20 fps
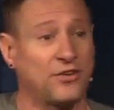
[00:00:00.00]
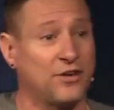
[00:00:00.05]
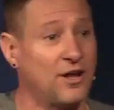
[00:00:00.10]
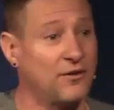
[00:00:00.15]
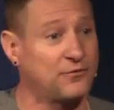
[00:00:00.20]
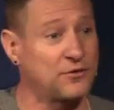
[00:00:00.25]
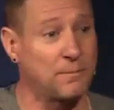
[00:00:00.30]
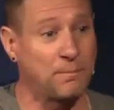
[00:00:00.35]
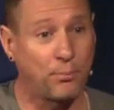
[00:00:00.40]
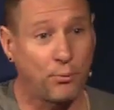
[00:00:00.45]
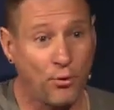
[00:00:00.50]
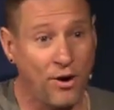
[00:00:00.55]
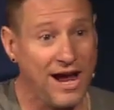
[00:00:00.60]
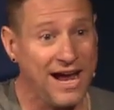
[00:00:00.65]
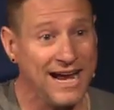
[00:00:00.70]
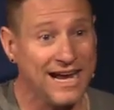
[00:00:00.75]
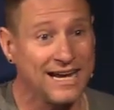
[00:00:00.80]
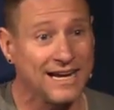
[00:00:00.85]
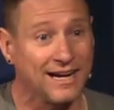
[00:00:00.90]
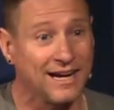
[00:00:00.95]
enough to
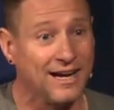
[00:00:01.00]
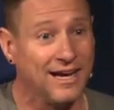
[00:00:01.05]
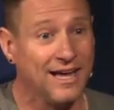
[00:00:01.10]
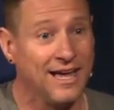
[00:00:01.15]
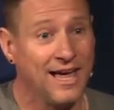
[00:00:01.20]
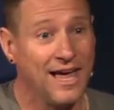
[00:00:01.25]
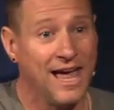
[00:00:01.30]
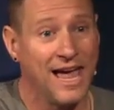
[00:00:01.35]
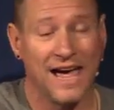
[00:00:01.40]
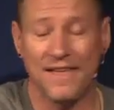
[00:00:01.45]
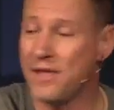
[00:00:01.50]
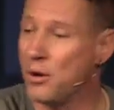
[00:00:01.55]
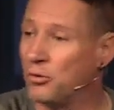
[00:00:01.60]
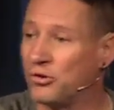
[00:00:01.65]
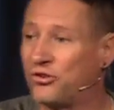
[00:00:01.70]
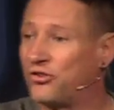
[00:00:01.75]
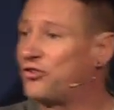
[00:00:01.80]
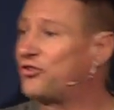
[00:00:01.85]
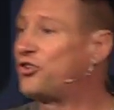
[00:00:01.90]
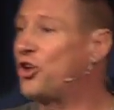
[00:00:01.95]
pray. And that was
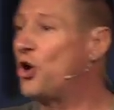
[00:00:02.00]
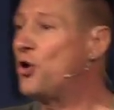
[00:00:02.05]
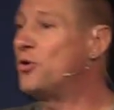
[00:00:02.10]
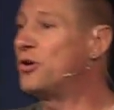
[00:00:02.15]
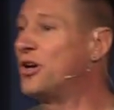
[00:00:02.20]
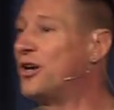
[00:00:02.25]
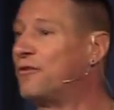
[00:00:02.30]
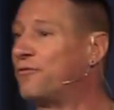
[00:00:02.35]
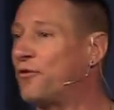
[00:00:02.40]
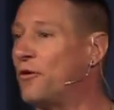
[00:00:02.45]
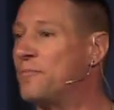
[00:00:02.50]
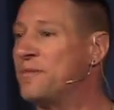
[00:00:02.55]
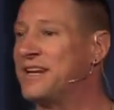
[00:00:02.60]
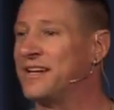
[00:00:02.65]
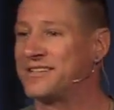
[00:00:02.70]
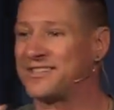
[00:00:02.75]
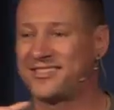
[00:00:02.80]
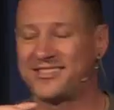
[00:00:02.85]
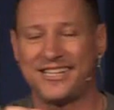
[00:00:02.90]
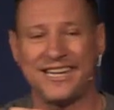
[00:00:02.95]
so good for me to
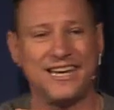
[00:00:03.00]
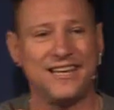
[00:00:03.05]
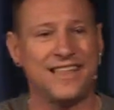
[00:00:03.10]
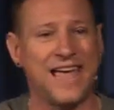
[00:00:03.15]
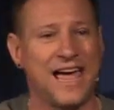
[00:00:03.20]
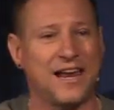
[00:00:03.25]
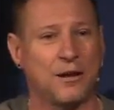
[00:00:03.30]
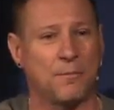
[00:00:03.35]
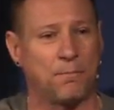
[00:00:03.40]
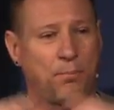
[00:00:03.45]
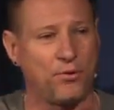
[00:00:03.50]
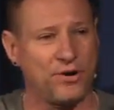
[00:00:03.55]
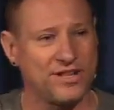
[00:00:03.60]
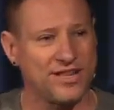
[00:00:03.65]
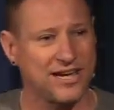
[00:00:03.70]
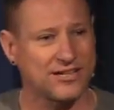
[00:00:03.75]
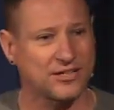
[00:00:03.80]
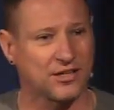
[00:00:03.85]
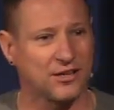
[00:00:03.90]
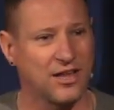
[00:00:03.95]
see that and to bring
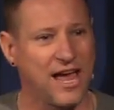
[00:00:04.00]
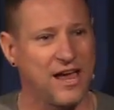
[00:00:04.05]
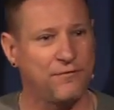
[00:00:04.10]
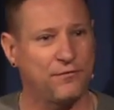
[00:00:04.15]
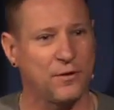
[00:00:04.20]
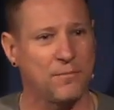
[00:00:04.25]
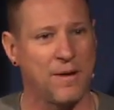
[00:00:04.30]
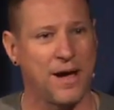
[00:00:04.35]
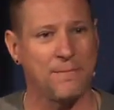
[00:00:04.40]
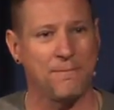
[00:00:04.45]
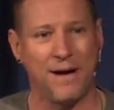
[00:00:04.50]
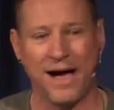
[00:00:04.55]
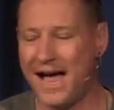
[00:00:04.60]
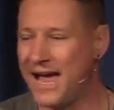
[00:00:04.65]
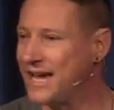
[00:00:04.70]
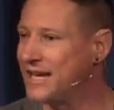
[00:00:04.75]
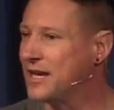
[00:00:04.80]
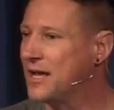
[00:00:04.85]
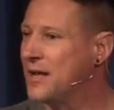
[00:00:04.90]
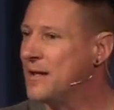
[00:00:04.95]
that to life in my
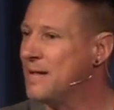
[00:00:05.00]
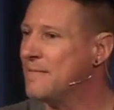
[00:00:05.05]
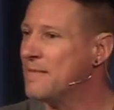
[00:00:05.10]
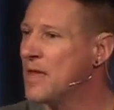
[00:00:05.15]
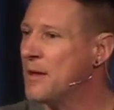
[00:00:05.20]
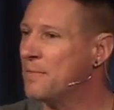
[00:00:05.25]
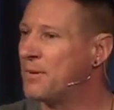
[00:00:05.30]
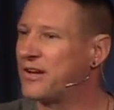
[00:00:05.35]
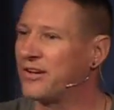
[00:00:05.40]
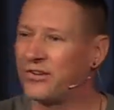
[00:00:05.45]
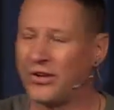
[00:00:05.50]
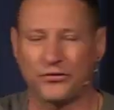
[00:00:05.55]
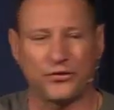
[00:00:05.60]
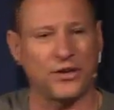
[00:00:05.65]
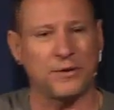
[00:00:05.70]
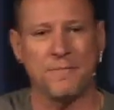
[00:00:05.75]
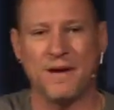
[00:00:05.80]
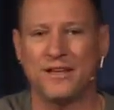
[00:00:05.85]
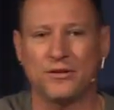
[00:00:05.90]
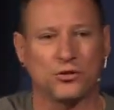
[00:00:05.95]
mind. Because I was like,
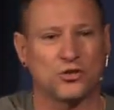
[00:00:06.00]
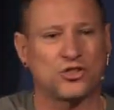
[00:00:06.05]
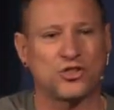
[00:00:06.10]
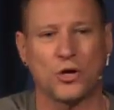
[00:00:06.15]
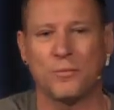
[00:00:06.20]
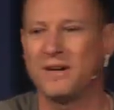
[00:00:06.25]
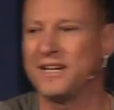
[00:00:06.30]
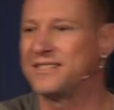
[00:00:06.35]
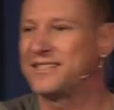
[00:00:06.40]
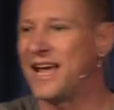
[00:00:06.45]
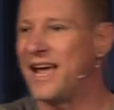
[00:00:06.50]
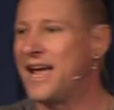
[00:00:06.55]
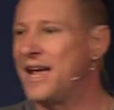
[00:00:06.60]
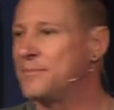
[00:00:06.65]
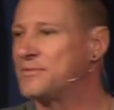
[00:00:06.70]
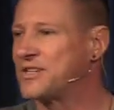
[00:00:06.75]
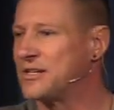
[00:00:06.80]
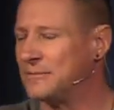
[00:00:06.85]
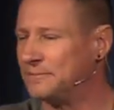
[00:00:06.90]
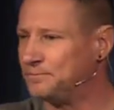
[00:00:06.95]
man, there's so many
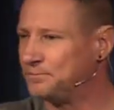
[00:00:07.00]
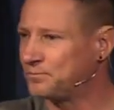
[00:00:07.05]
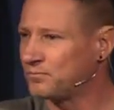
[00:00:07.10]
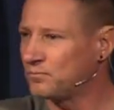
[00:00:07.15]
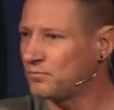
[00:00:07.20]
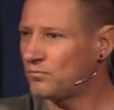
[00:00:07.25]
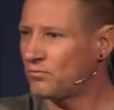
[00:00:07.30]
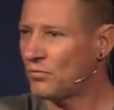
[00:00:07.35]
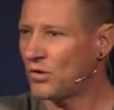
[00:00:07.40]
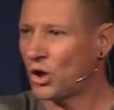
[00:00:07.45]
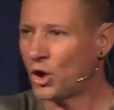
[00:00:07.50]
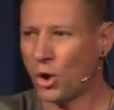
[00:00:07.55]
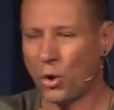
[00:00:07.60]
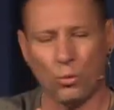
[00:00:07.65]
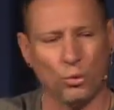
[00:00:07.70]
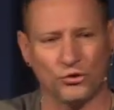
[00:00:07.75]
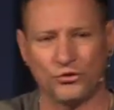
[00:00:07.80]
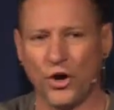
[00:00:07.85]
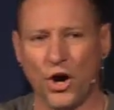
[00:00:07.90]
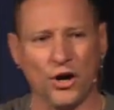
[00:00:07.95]
times
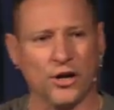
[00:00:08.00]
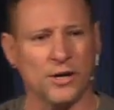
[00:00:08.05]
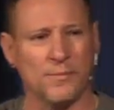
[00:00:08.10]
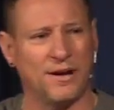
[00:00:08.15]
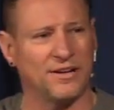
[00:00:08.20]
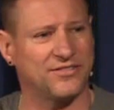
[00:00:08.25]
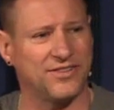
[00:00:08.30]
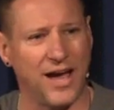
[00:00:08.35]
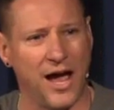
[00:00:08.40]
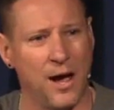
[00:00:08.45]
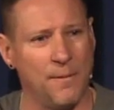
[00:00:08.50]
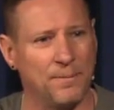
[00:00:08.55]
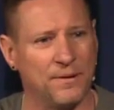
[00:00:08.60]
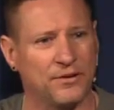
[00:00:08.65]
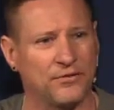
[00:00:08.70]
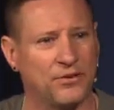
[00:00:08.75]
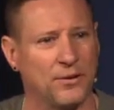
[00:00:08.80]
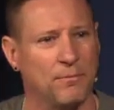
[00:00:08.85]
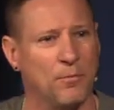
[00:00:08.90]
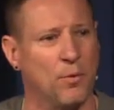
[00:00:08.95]
we're talking about
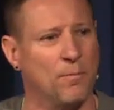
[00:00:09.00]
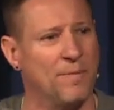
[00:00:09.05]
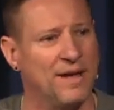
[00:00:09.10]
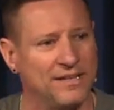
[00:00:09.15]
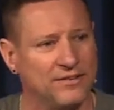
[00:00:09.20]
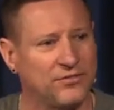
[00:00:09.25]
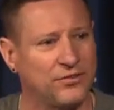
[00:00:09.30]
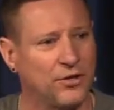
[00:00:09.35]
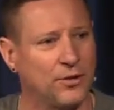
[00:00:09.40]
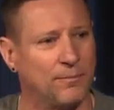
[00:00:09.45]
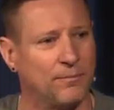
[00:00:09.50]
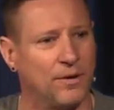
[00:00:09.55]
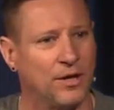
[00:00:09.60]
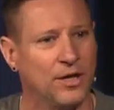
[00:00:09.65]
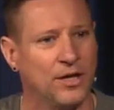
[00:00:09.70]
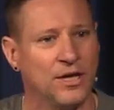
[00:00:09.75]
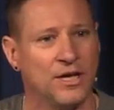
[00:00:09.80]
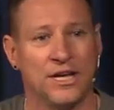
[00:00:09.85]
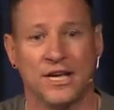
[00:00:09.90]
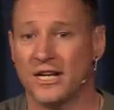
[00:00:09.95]
topics at Momentum,
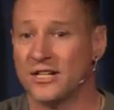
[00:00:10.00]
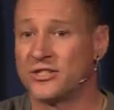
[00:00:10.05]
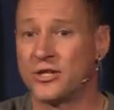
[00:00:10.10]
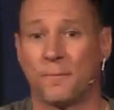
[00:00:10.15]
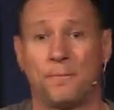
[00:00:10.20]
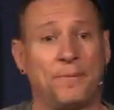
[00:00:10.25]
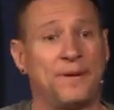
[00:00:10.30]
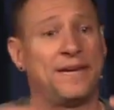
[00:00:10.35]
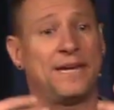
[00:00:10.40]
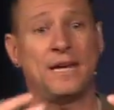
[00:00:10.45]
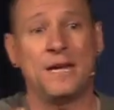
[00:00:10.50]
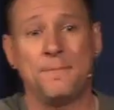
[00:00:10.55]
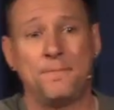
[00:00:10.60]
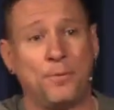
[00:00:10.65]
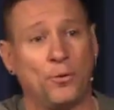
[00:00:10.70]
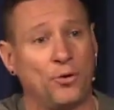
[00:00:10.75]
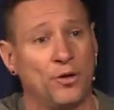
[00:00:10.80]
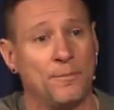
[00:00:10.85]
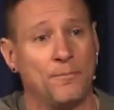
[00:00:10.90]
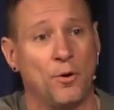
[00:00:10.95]
to
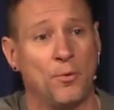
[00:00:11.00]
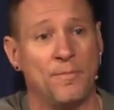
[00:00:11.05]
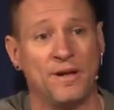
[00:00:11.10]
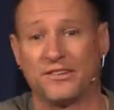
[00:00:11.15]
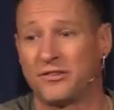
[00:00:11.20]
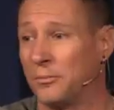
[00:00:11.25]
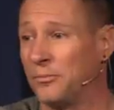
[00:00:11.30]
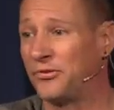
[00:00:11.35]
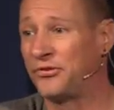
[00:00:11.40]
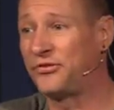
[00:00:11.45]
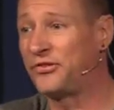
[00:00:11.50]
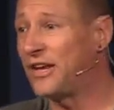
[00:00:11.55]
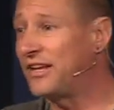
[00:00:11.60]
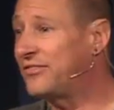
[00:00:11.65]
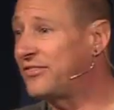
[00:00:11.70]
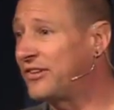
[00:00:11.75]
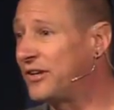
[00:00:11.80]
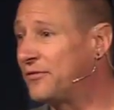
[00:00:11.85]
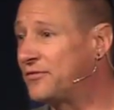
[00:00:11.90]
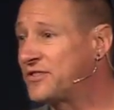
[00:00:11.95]
people at Momentum,
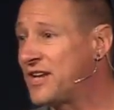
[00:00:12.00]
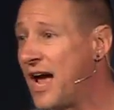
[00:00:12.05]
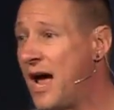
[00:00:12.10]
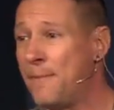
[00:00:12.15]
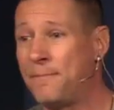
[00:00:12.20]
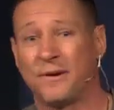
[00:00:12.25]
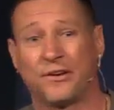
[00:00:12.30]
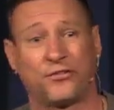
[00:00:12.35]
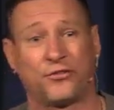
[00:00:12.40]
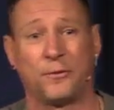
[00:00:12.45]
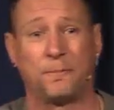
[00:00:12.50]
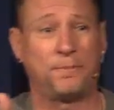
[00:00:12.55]
sensitive topics, to